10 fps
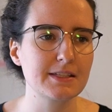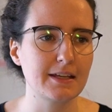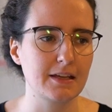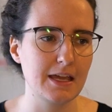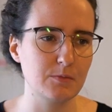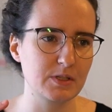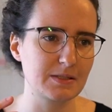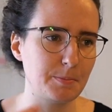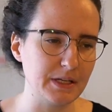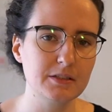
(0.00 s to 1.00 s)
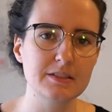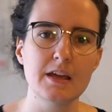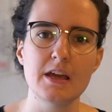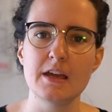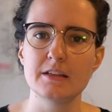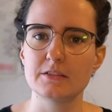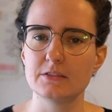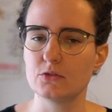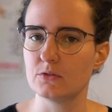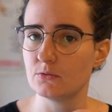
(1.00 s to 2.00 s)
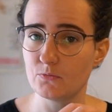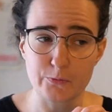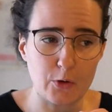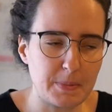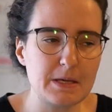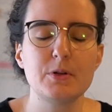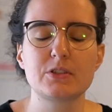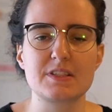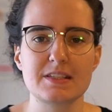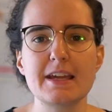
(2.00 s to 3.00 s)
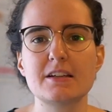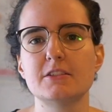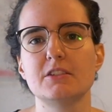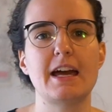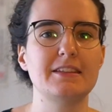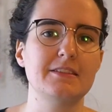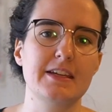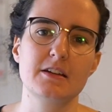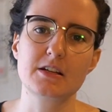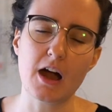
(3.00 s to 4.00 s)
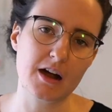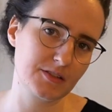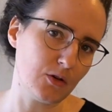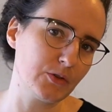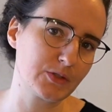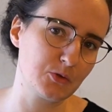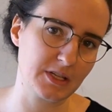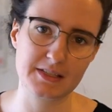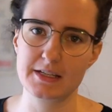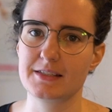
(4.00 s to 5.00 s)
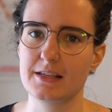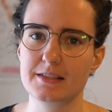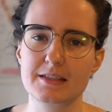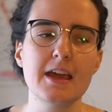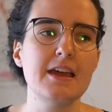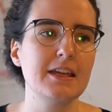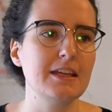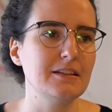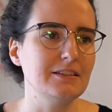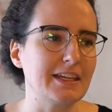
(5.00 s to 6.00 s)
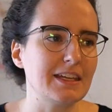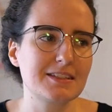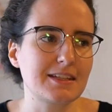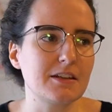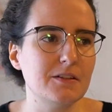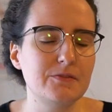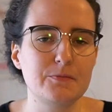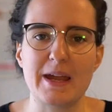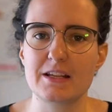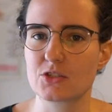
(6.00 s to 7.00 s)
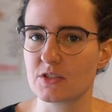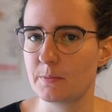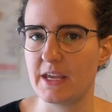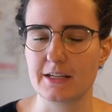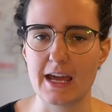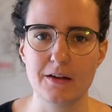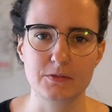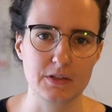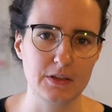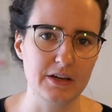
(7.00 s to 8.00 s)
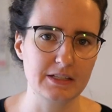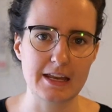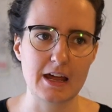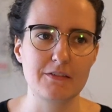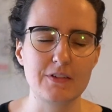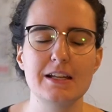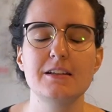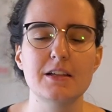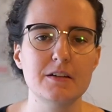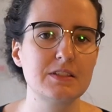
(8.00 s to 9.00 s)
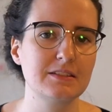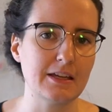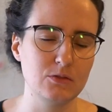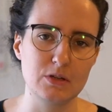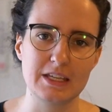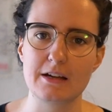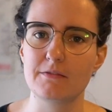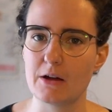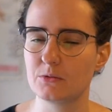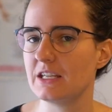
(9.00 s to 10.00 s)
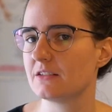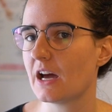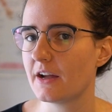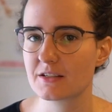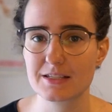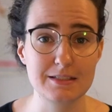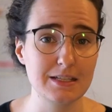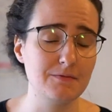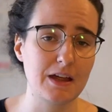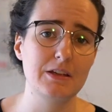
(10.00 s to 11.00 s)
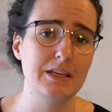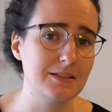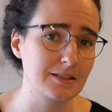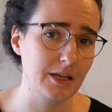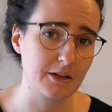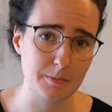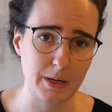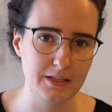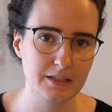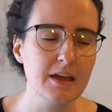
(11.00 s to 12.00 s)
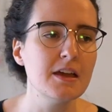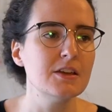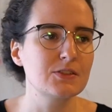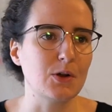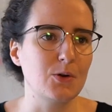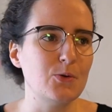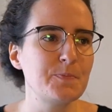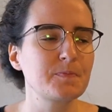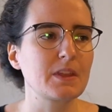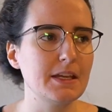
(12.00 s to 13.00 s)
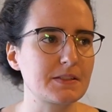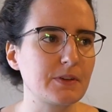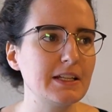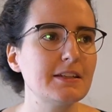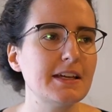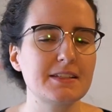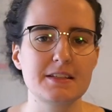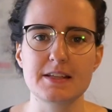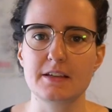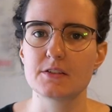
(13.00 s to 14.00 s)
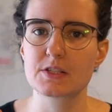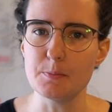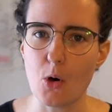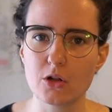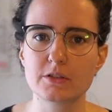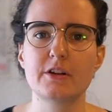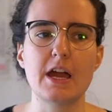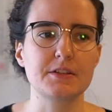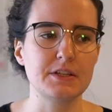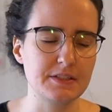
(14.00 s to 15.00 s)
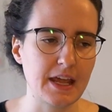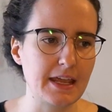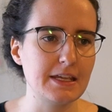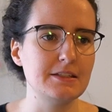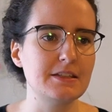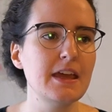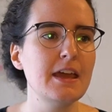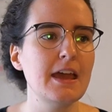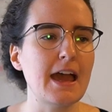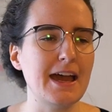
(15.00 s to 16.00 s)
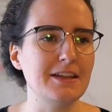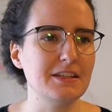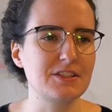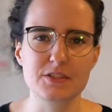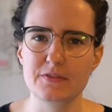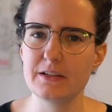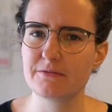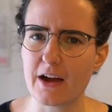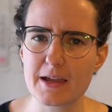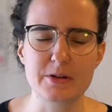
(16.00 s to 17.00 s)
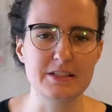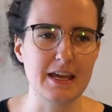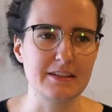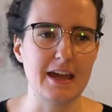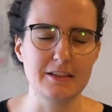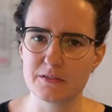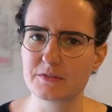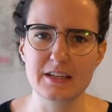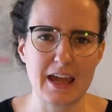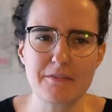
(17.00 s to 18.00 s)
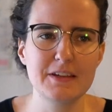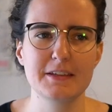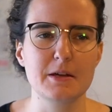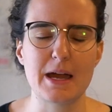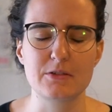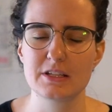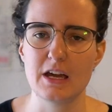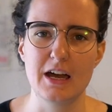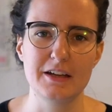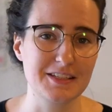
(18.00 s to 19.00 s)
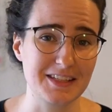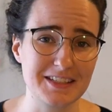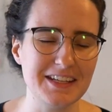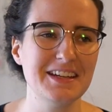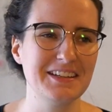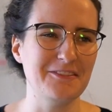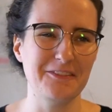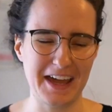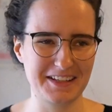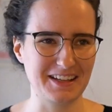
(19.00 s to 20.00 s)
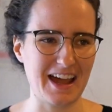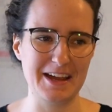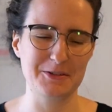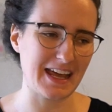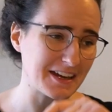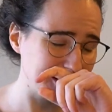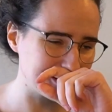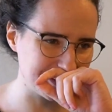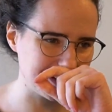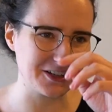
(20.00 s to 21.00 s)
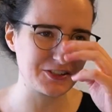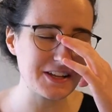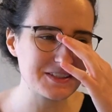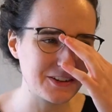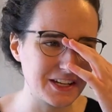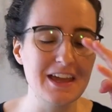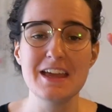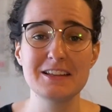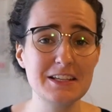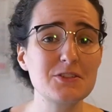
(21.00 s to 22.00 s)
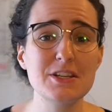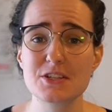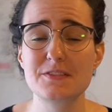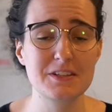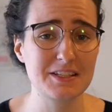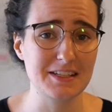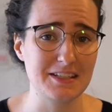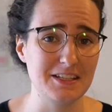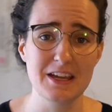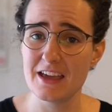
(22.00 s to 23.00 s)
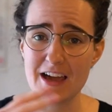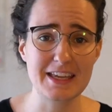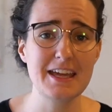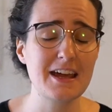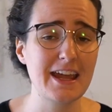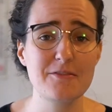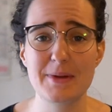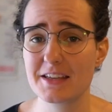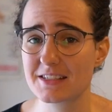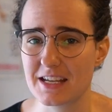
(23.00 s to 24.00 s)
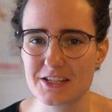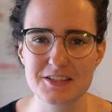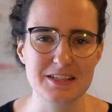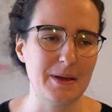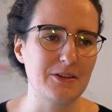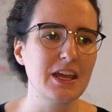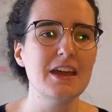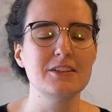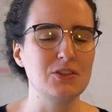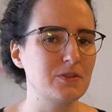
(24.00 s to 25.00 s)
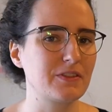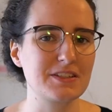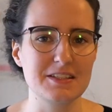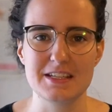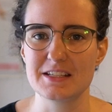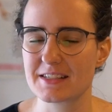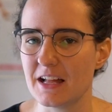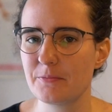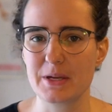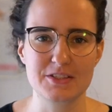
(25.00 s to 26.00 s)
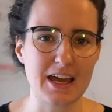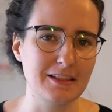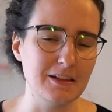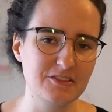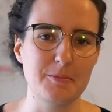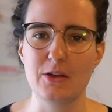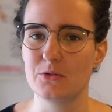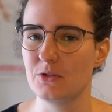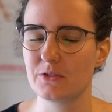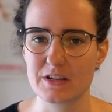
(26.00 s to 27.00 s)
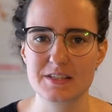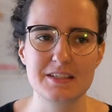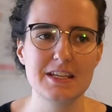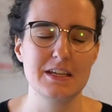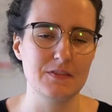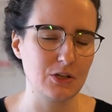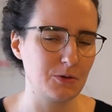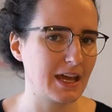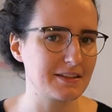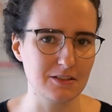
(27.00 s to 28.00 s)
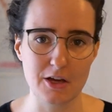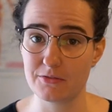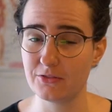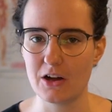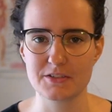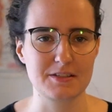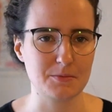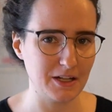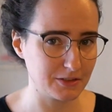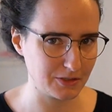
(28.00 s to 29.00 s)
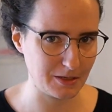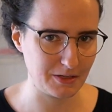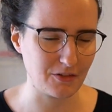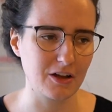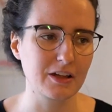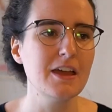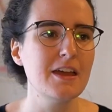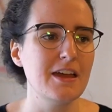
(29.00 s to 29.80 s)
like it was built for people to cycle, and then like cars also just exist, like instead of bikes just being an afterthought. And I really loved that you can get around the entire city very easily on a bike. So it's really nice that it's like smaller and contained, and it's just really vibrant, and I loved everything about the city. In fact, I was actually considering transferring literally just for the city. Again, I have my hesitations about the university itself because I love my own university, even though it has a lot of flaws as well, don't get me wrong.